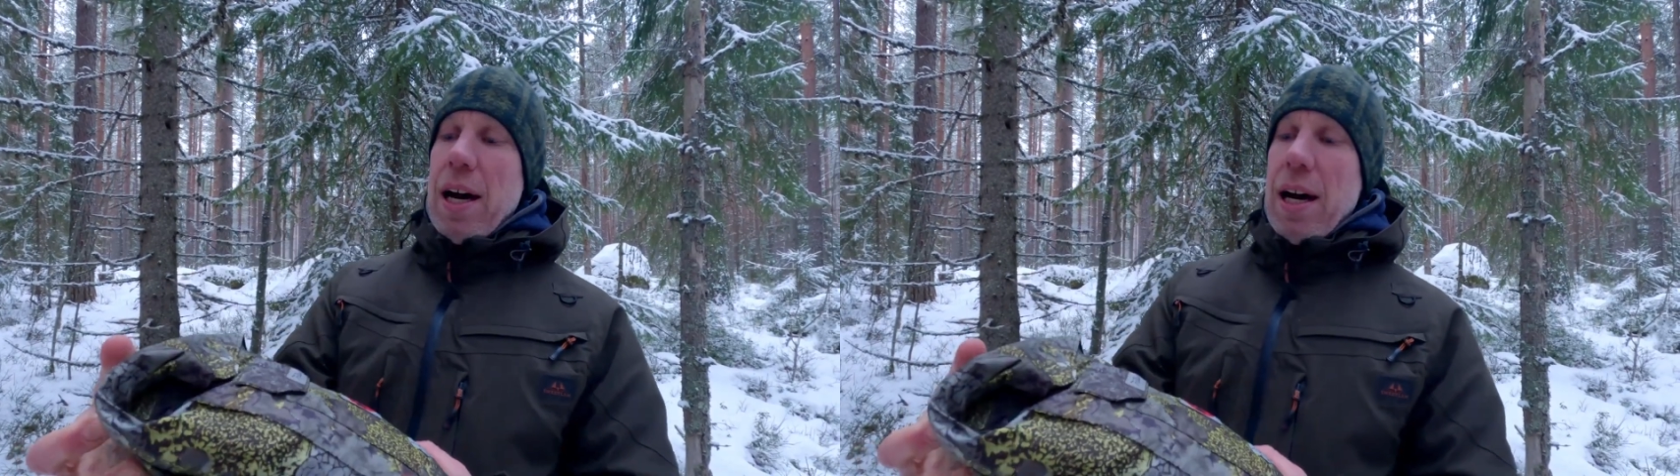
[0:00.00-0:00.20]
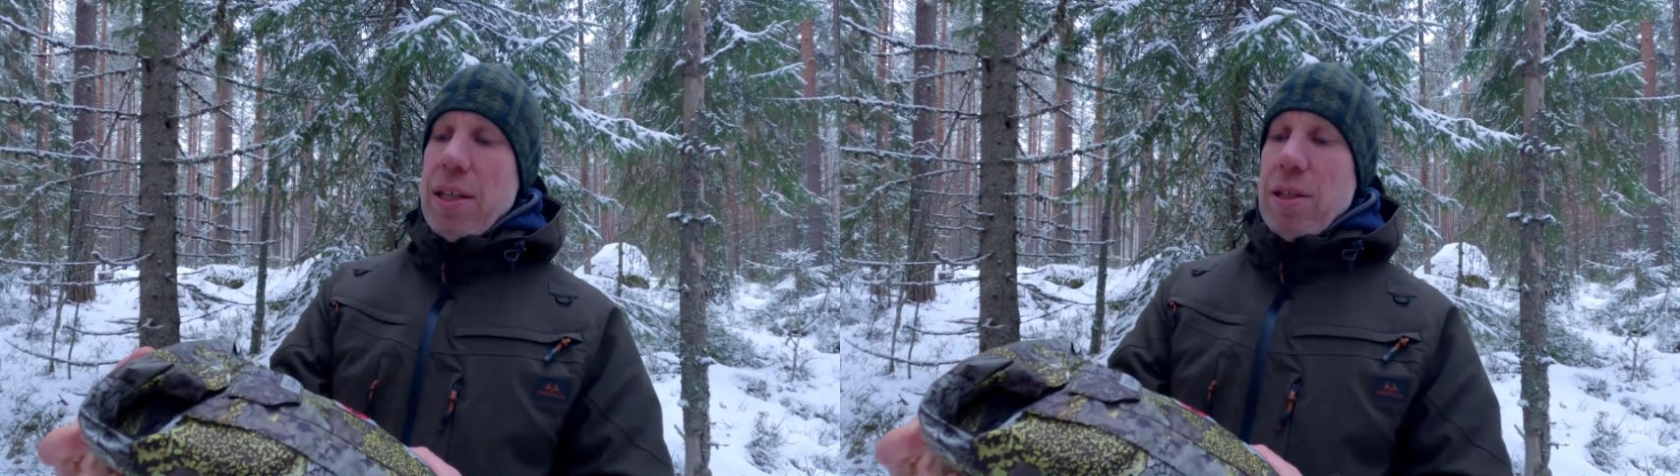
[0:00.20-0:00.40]

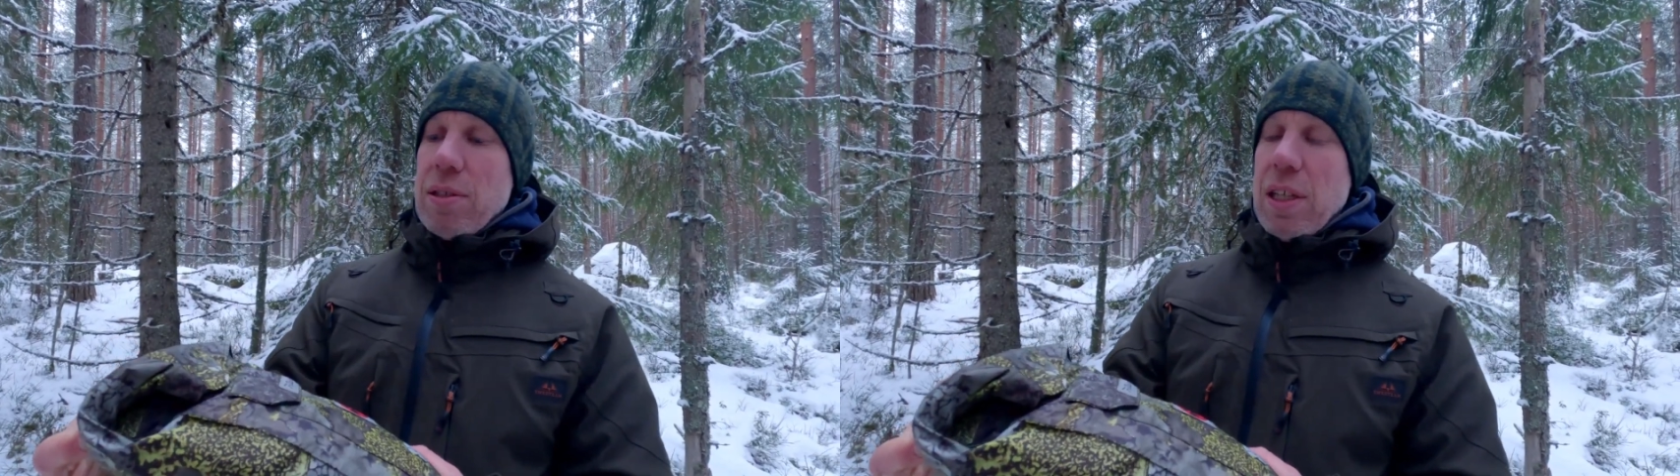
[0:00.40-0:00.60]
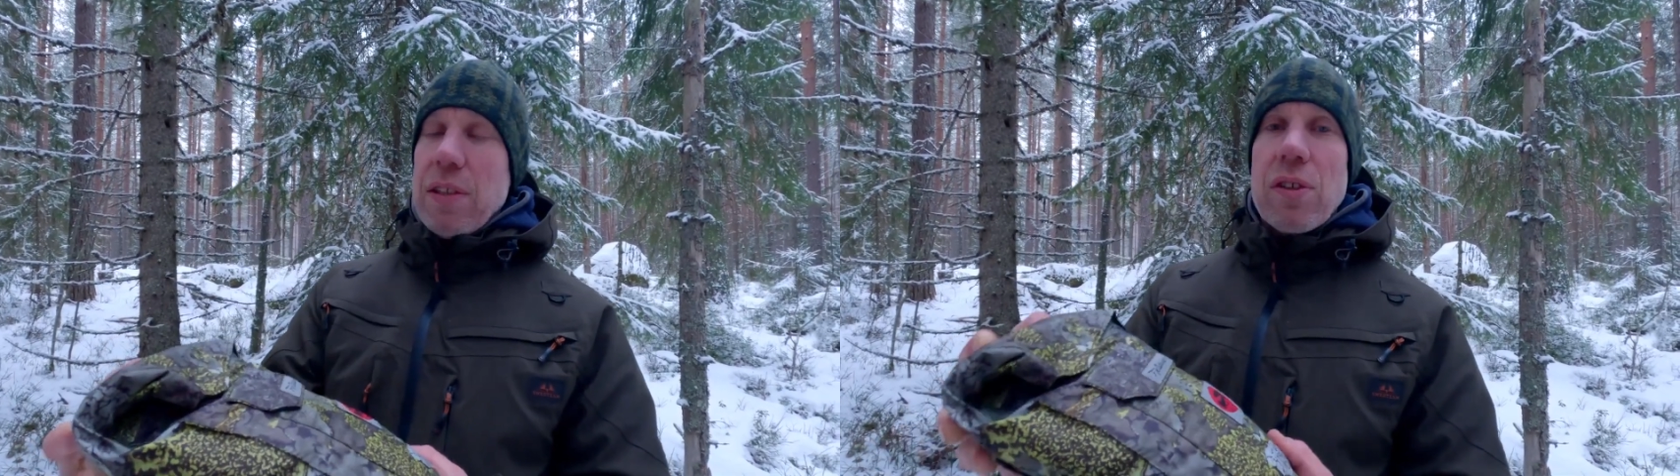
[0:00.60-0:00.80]
I
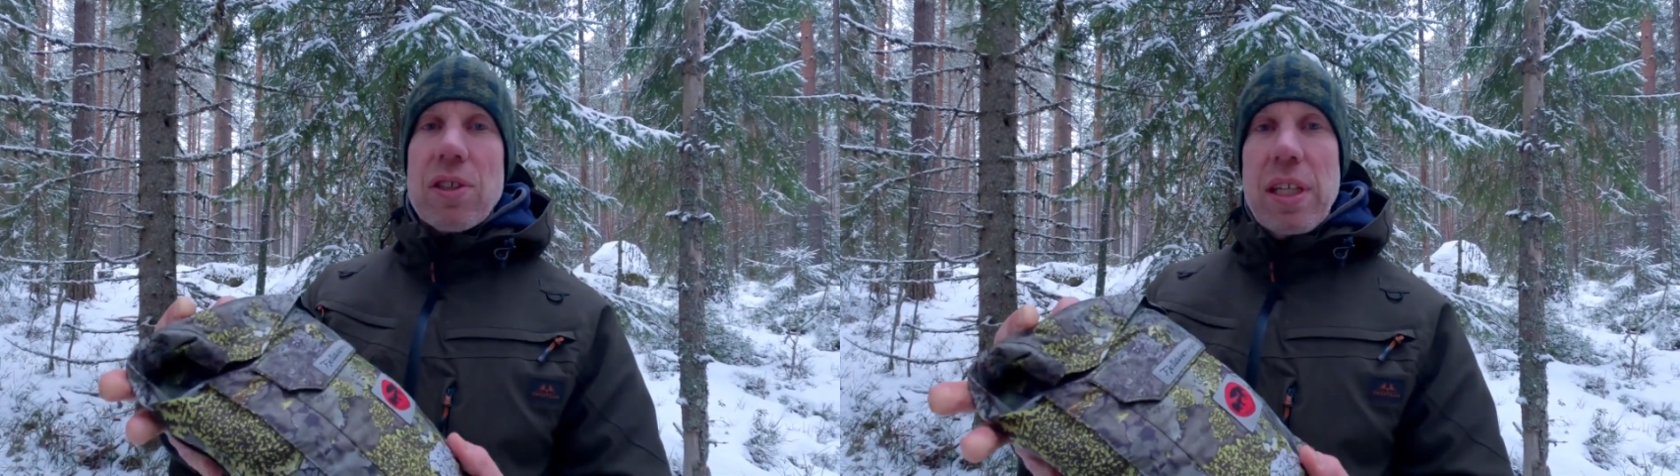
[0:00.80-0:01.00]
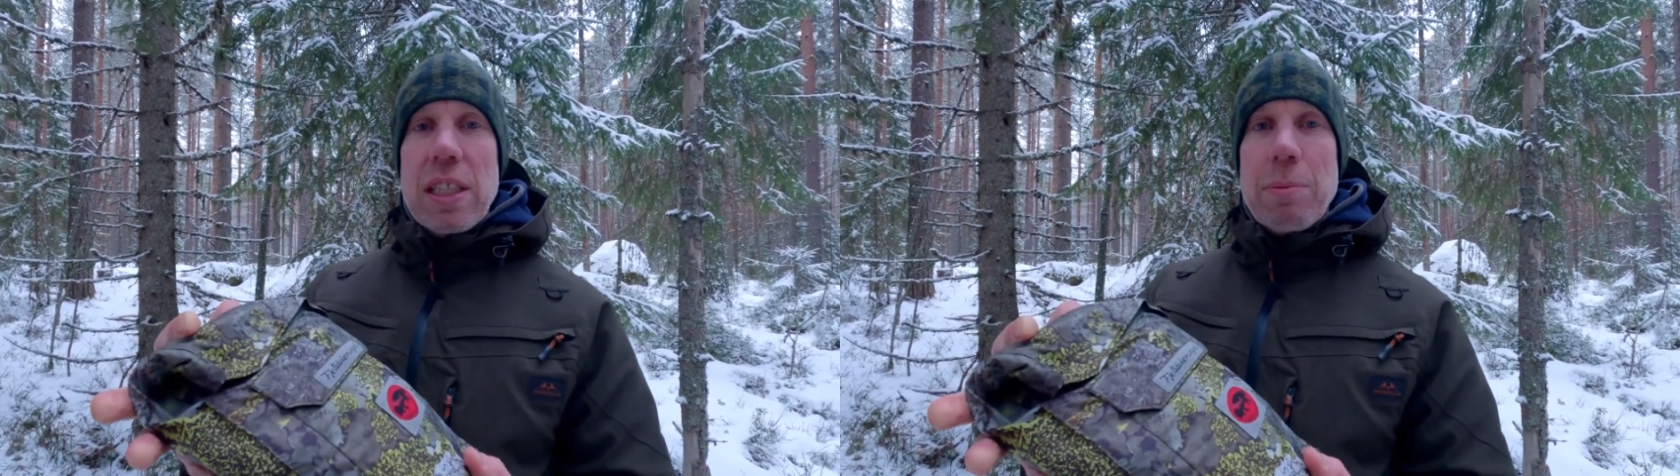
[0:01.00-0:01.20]
use this for
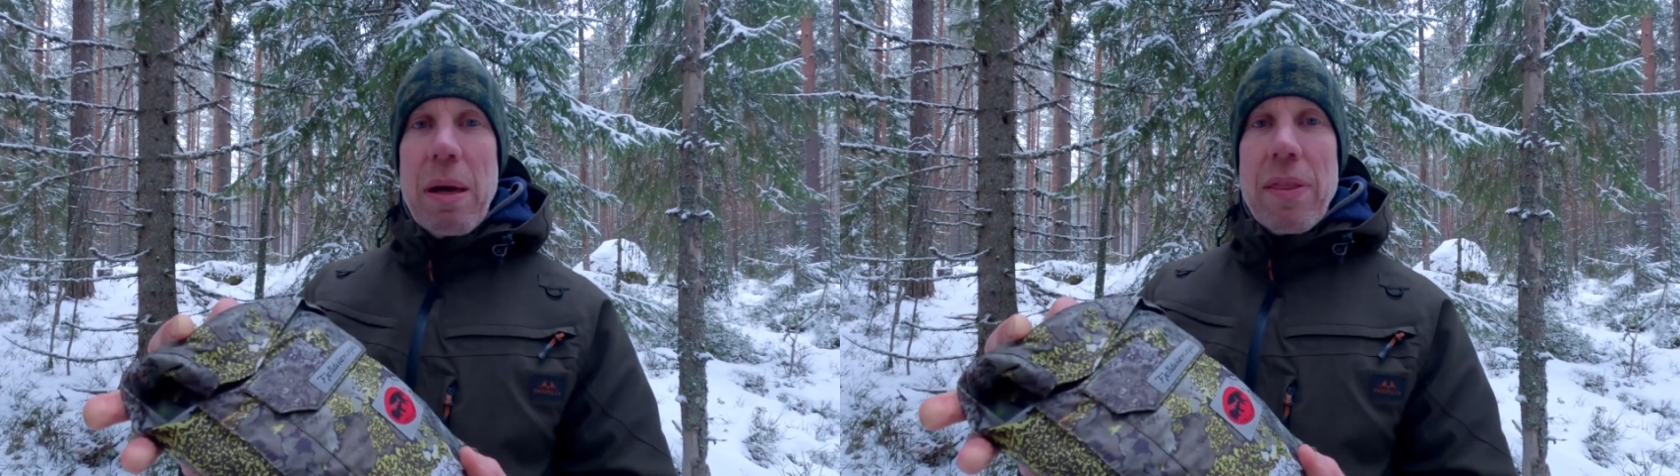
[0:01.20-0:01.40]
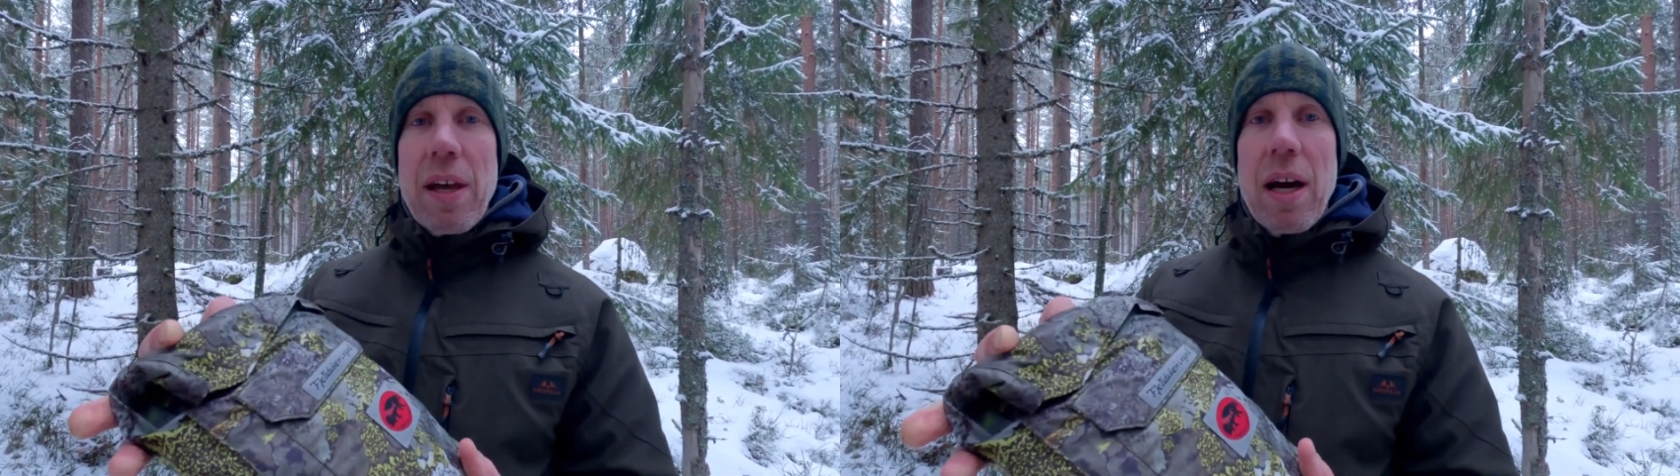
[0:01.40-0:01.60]
6
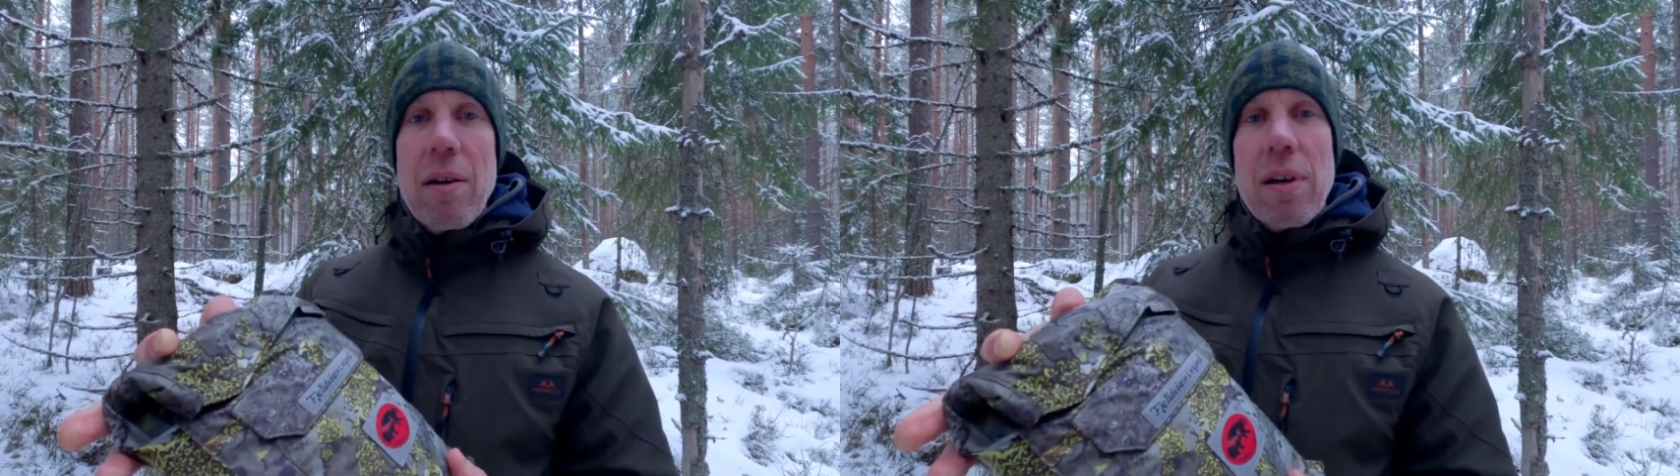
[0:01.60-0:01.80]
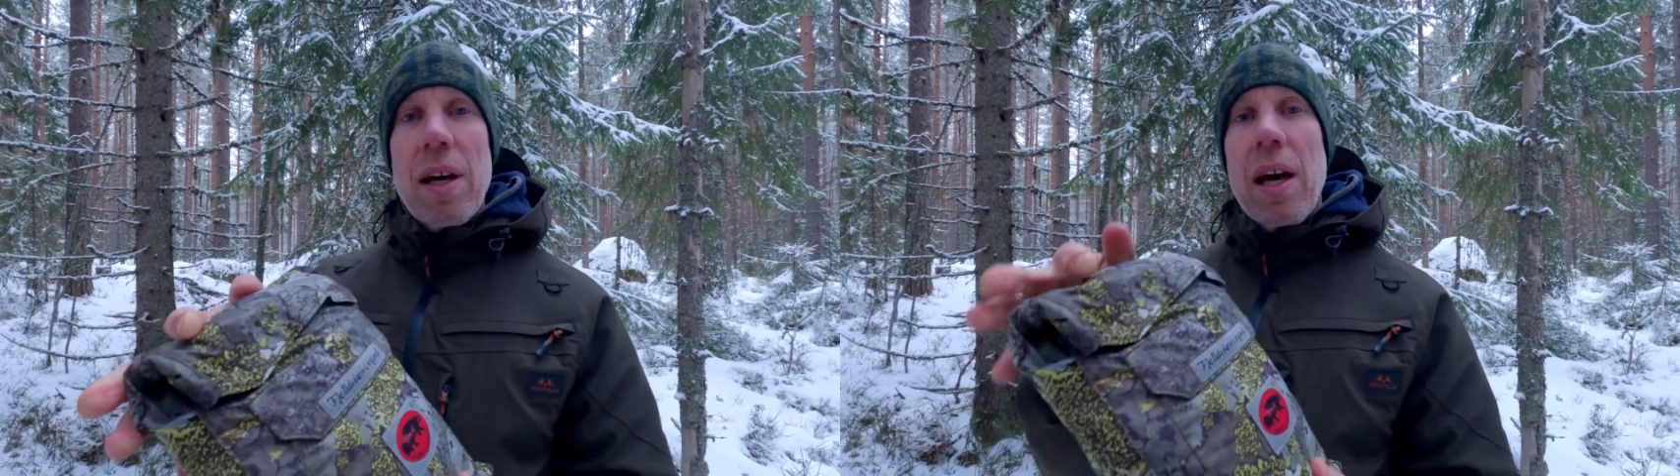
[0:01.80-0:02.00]
months now,